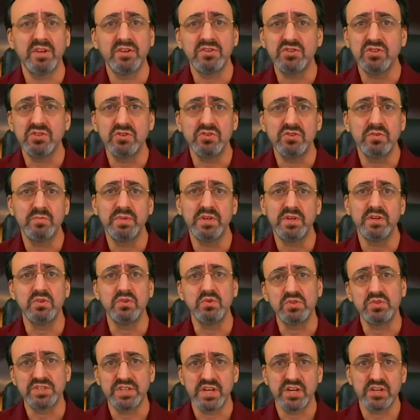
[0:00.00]
you to be a new
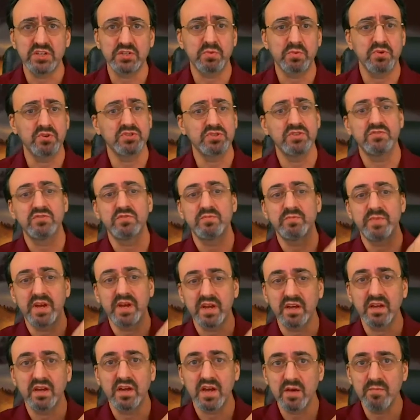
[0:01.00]
salesperson for my
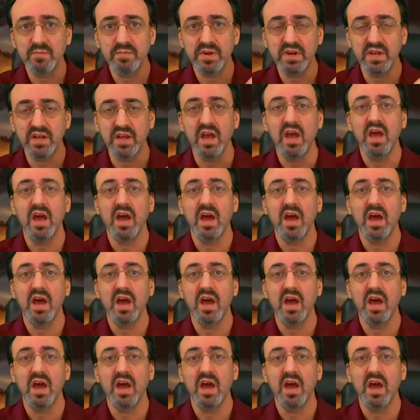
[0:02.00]
company,